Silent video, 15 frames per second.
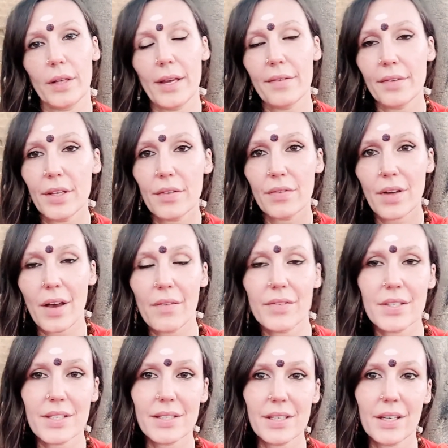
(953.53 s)
even if you have
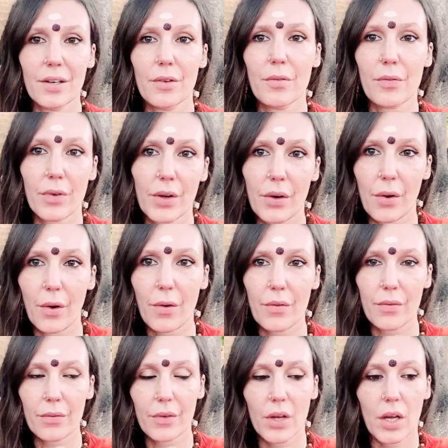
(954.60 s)
to sit in front of